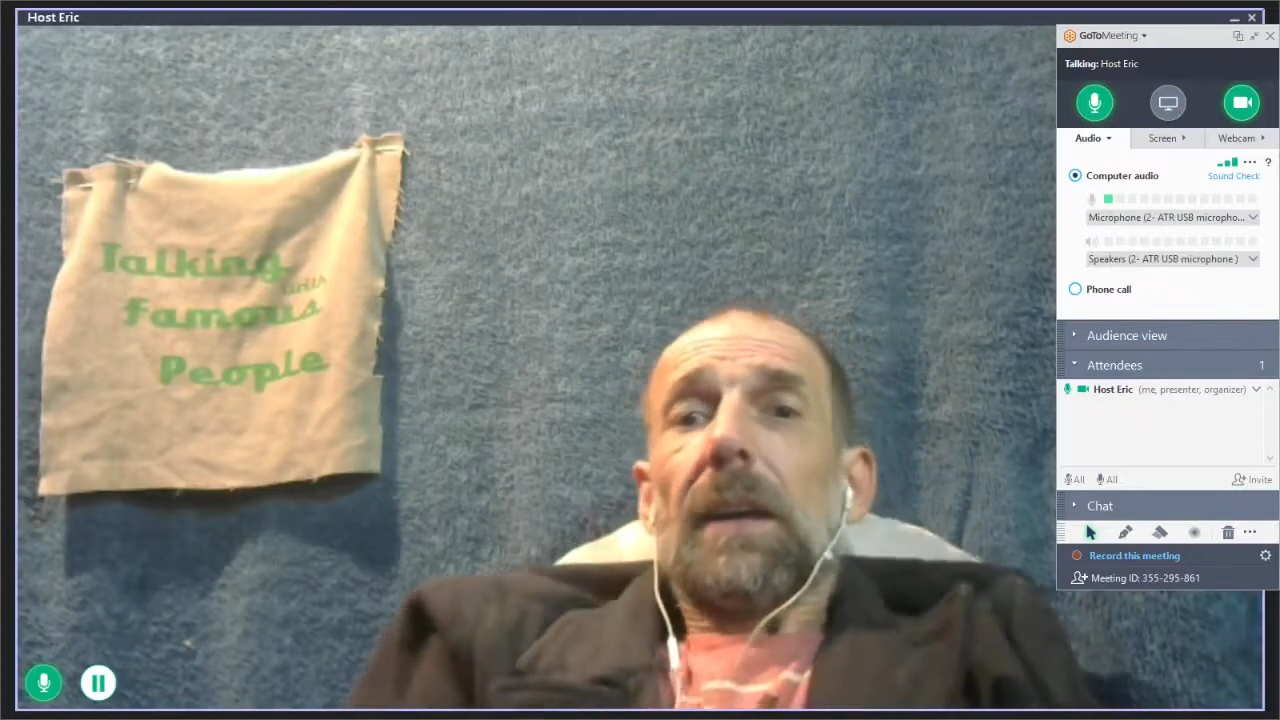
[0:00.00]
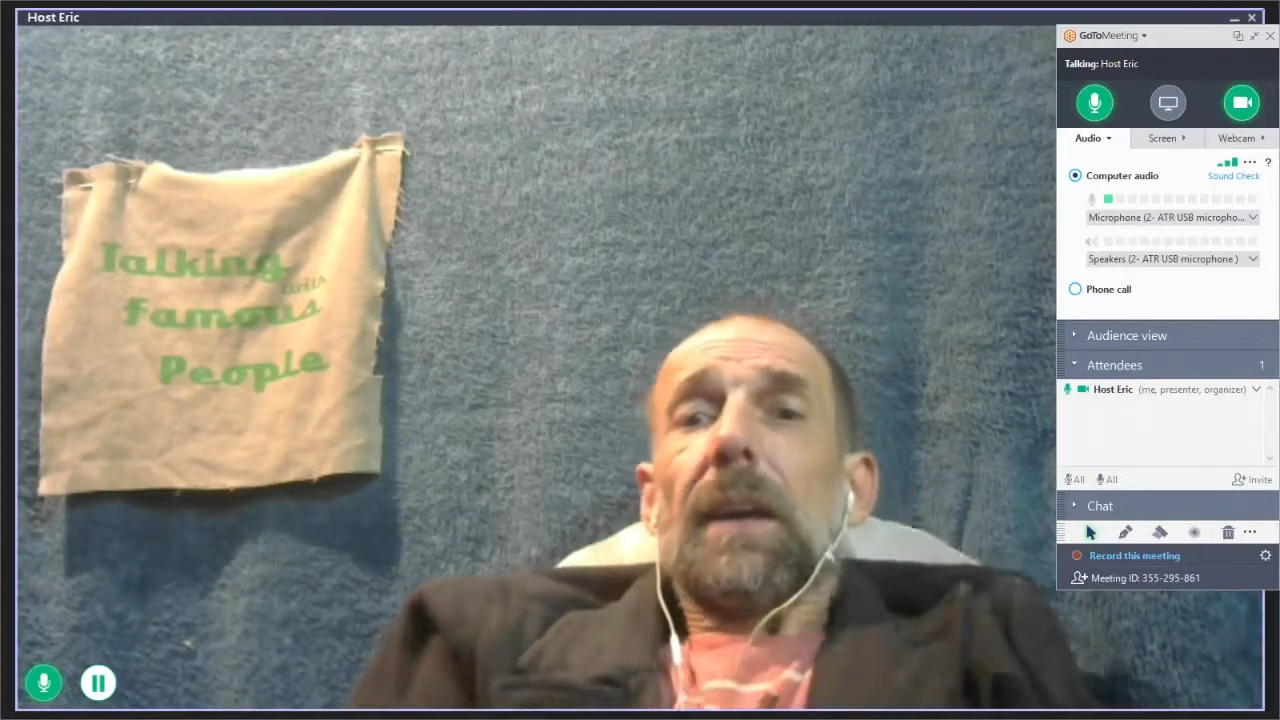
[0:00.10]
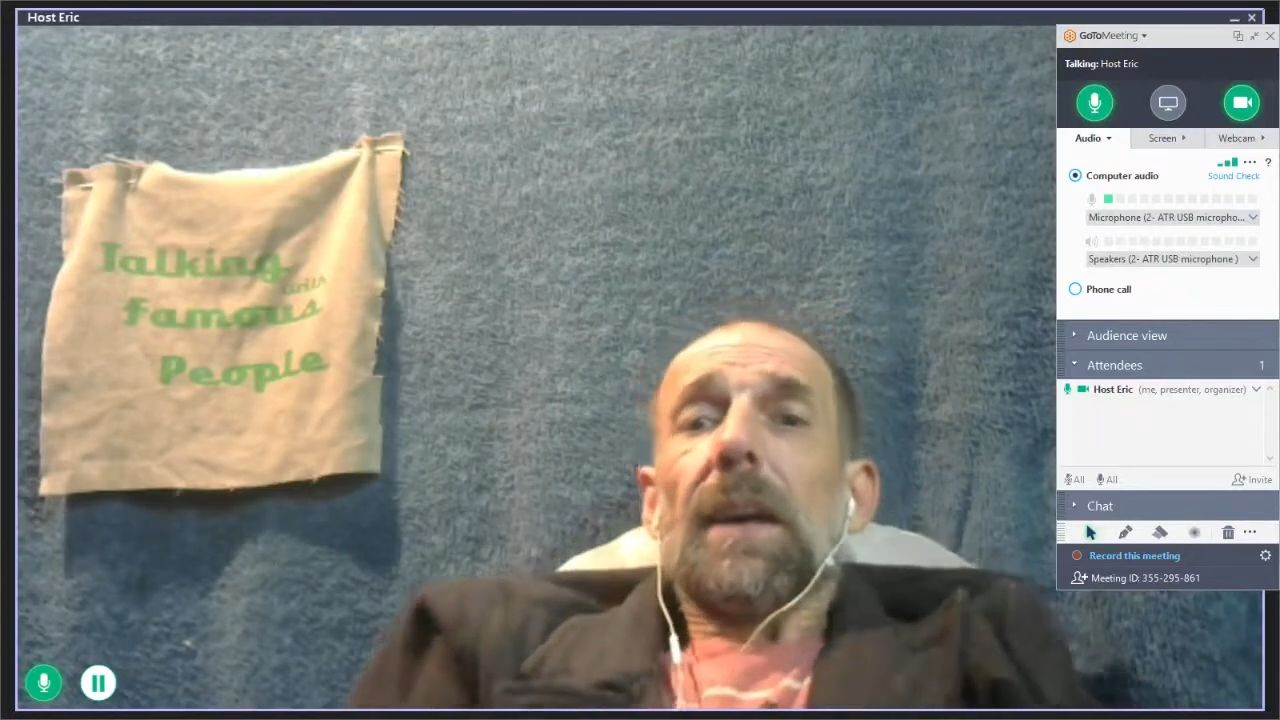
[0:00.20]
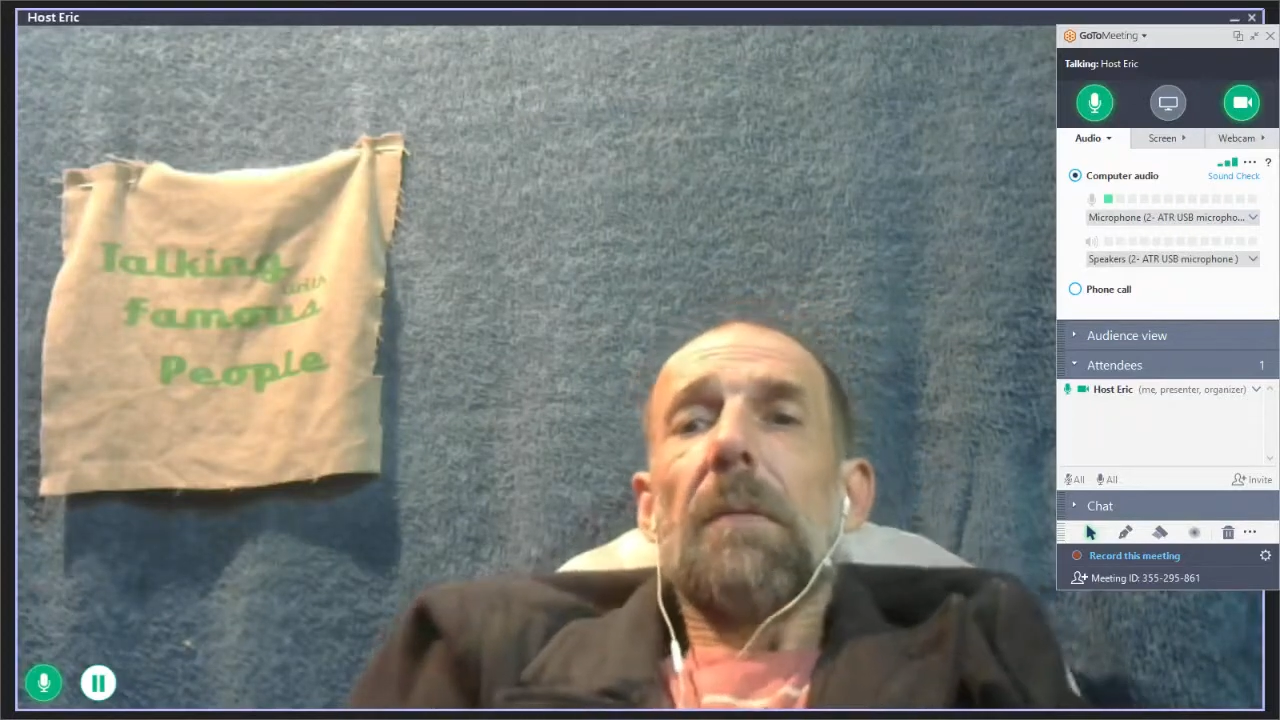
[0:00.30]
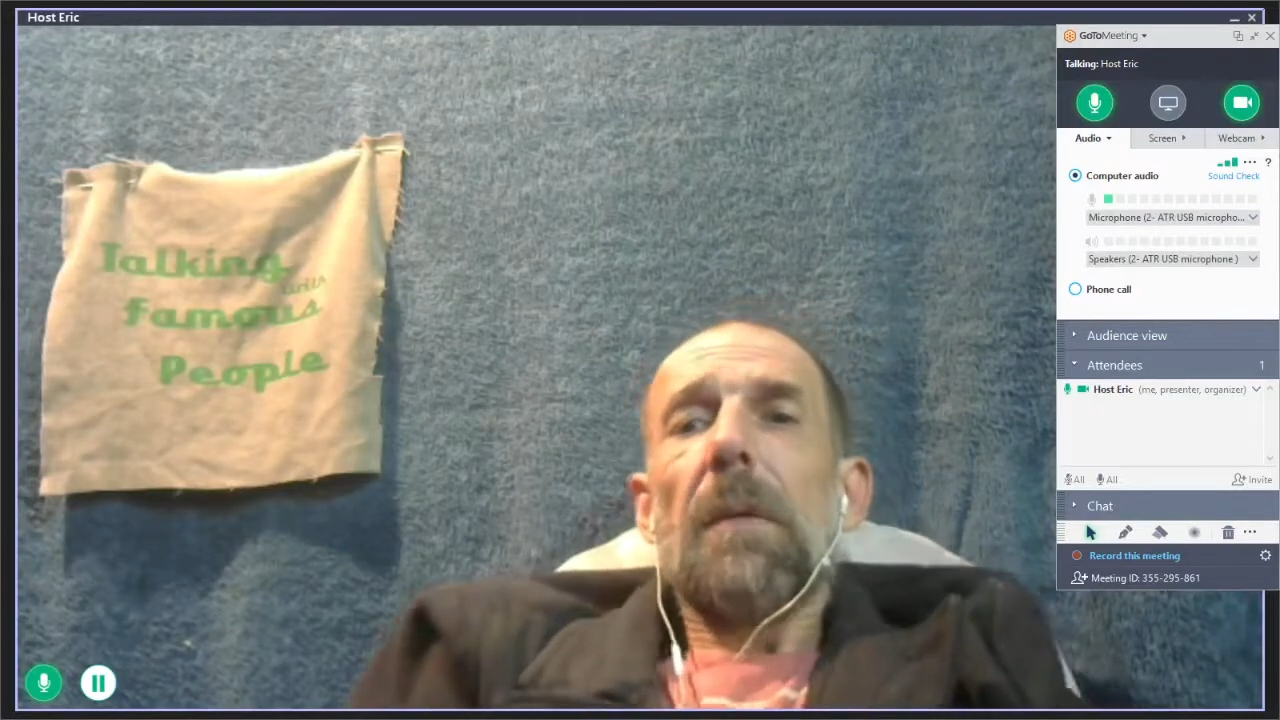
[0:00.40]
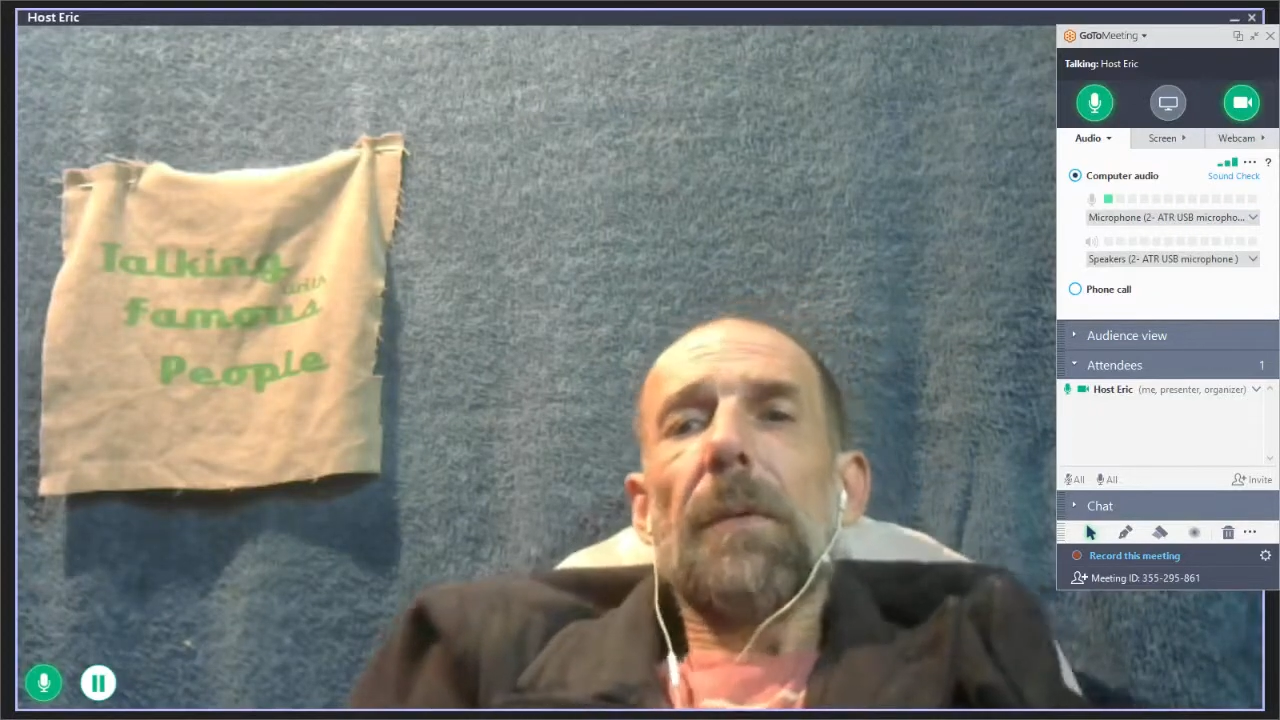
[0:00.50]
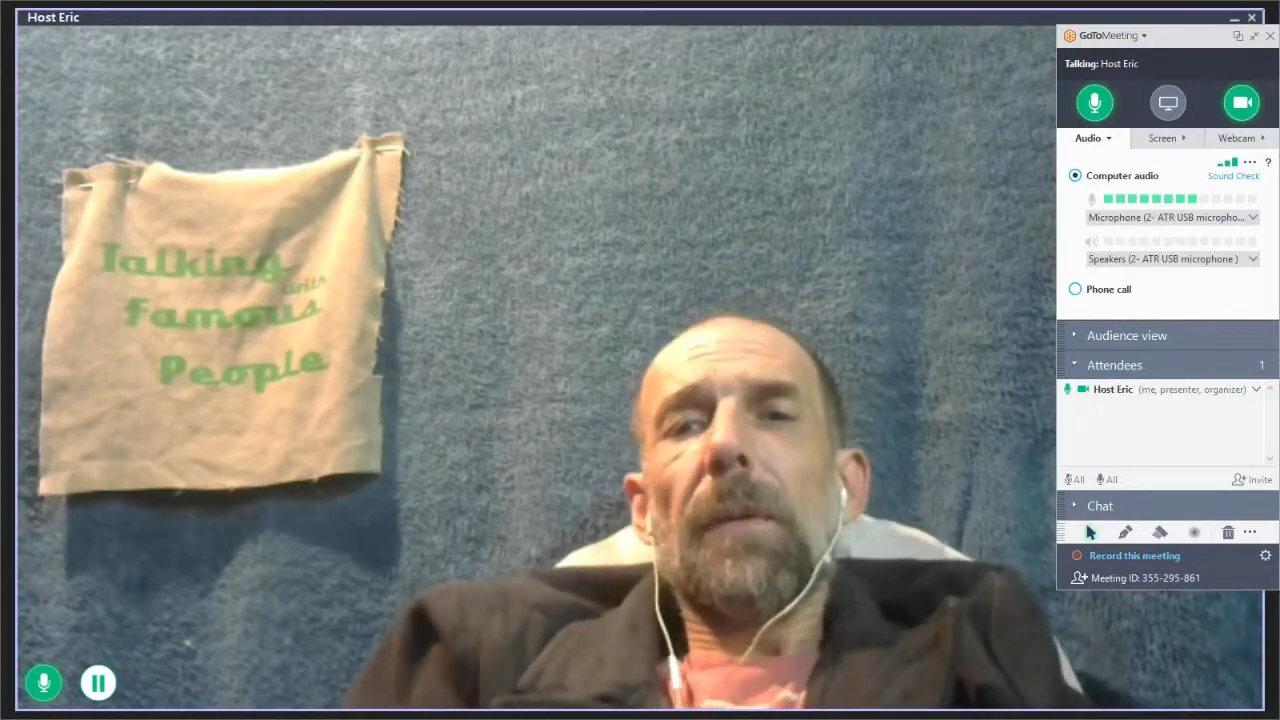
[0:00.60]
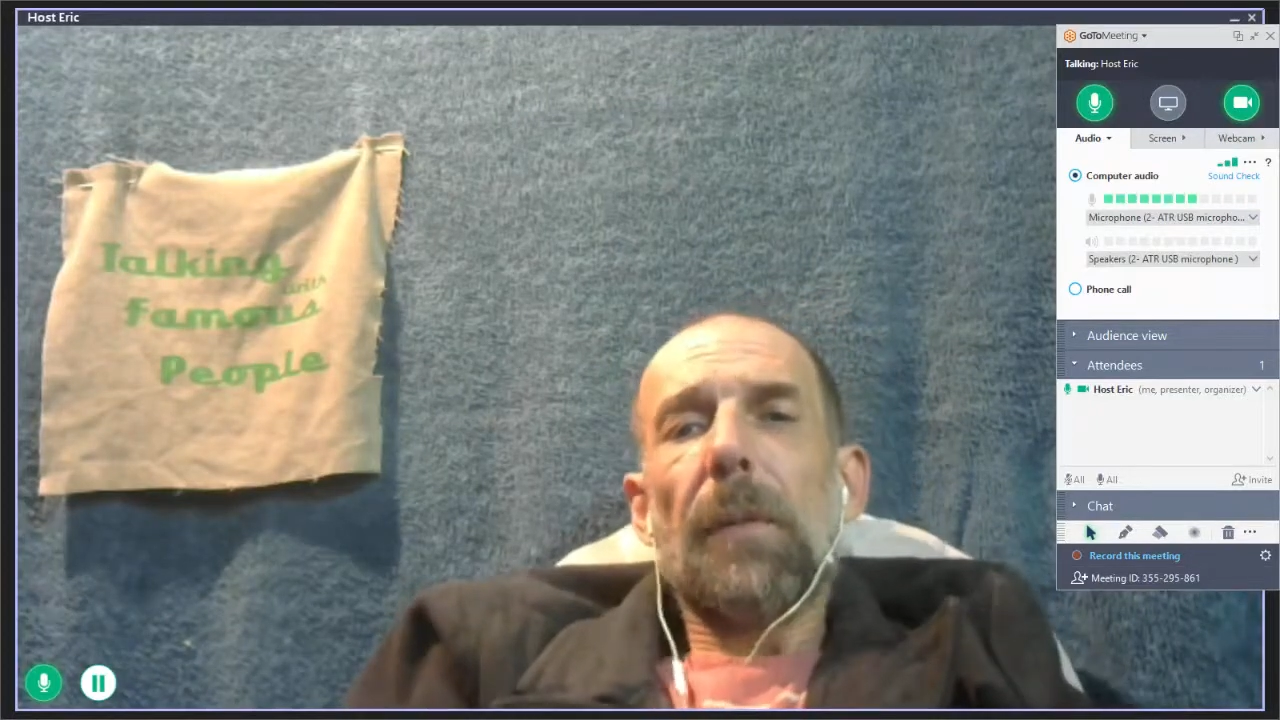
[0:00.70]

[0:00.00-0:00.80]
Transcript: come up with a